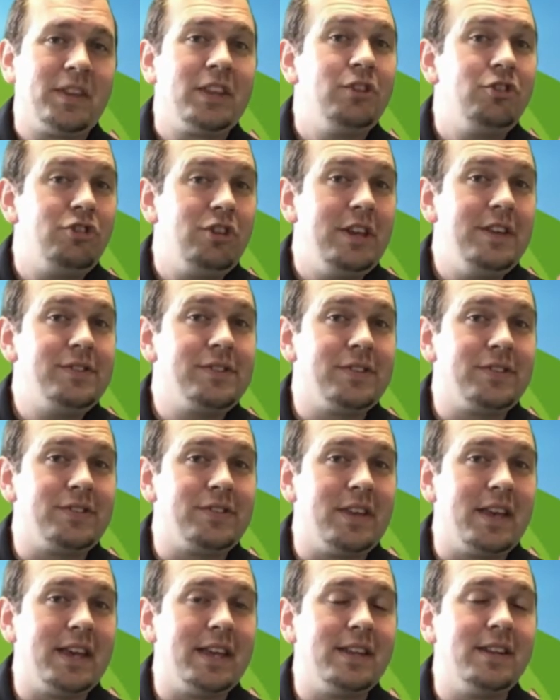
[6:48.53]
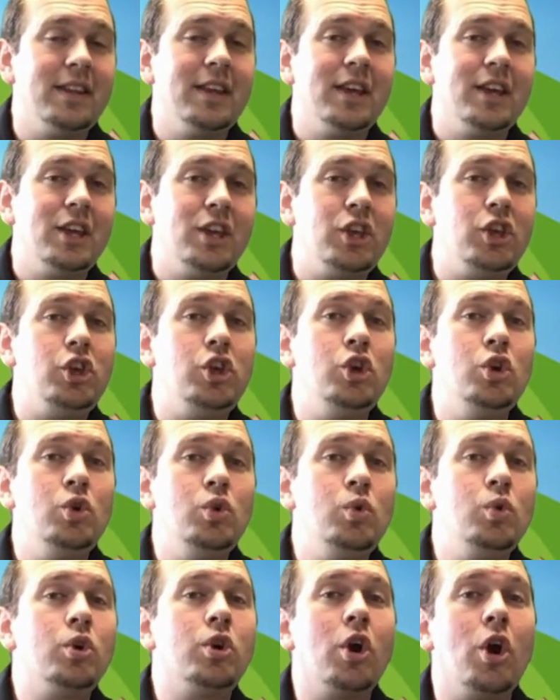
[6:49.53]
Jesus said,
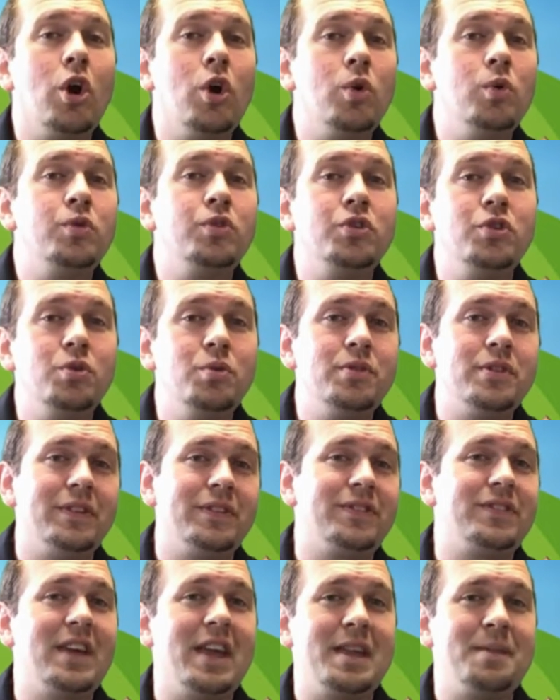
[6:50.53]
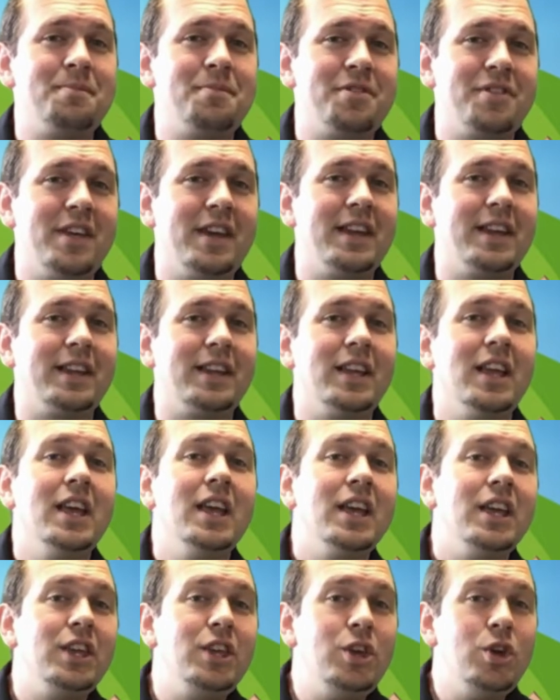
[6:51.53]
you go do the same thing.
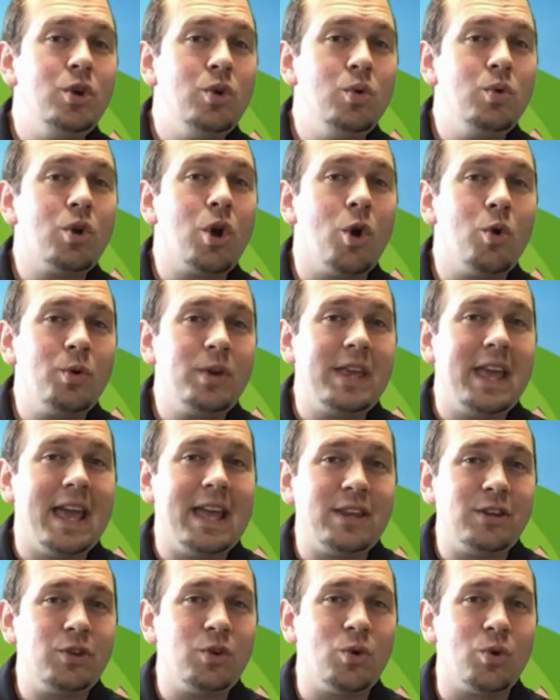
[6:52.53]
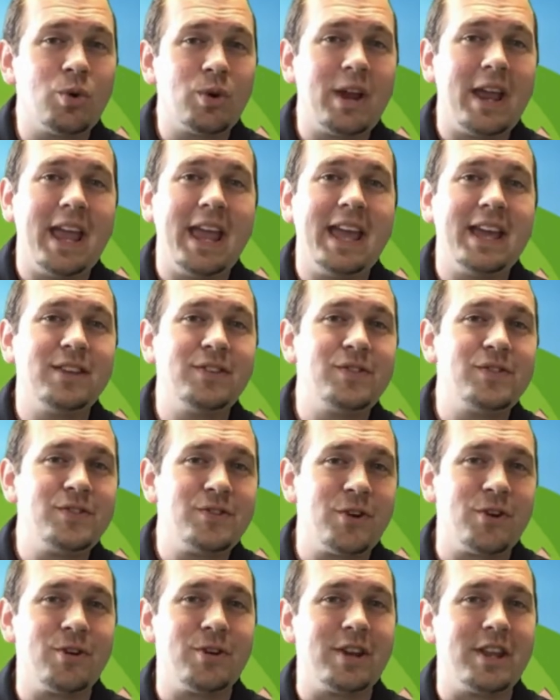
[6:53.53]
You go get your hands
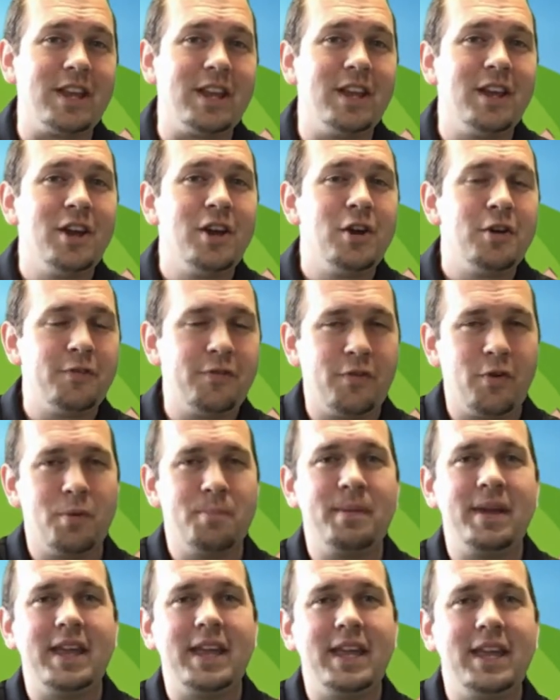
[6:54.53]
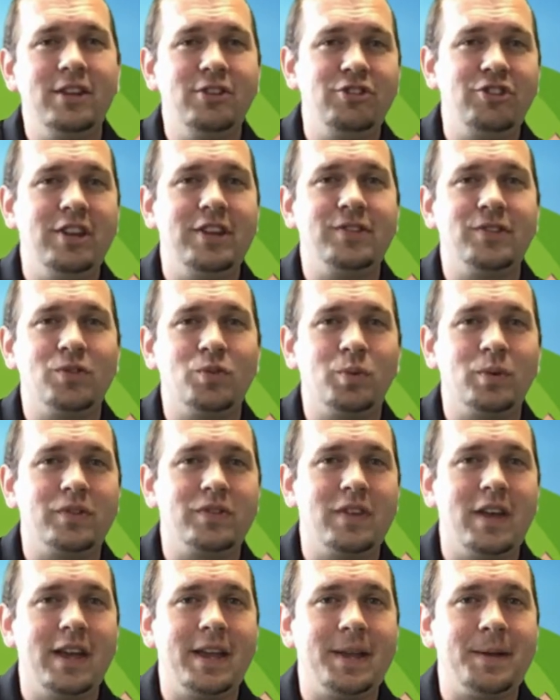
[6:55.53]
dirty for me, Jesus was
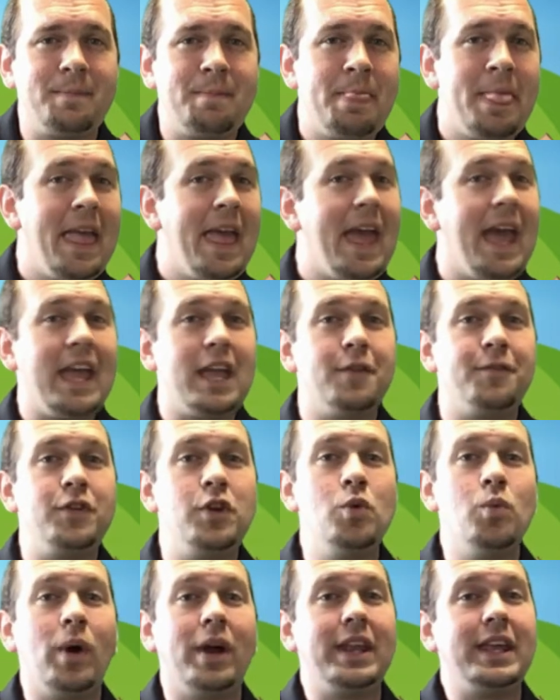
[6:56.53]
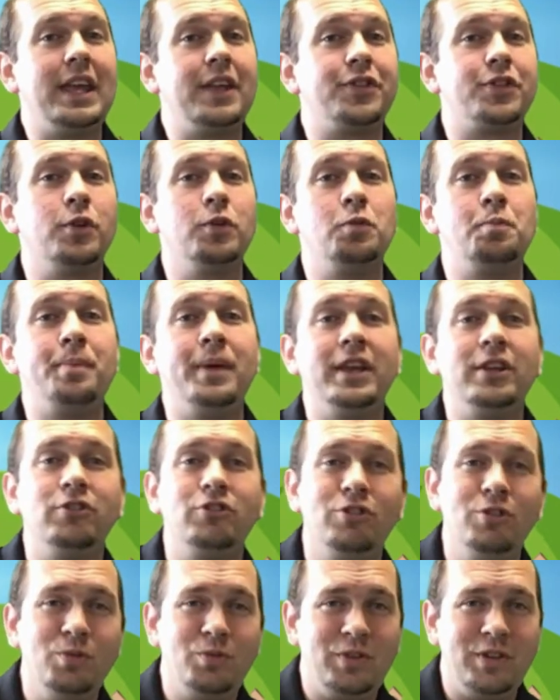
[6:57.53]
saying. Hey, if you want to get those big
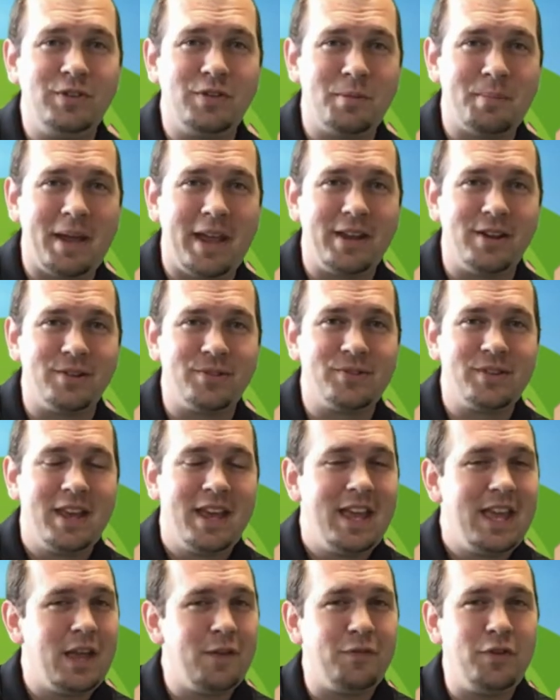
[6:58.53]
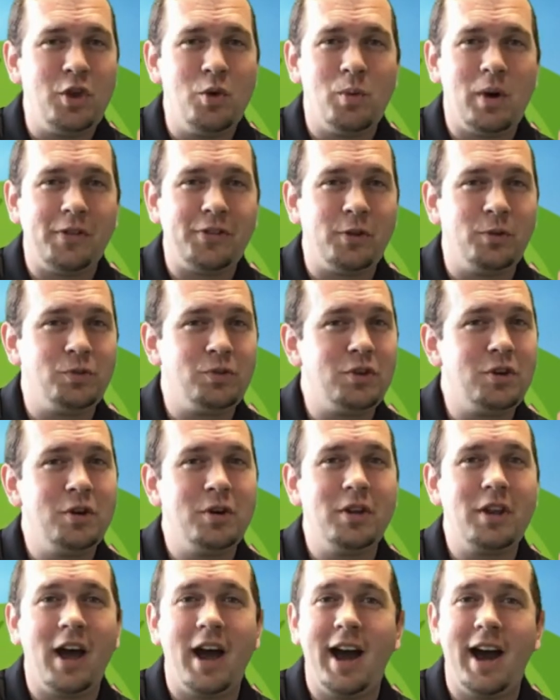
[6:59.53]
juicy tomatoes, if you want those
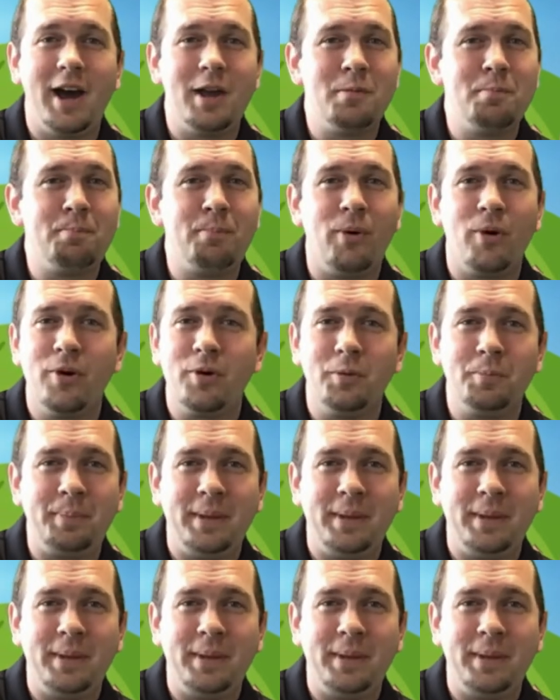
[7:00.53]
good hot boiled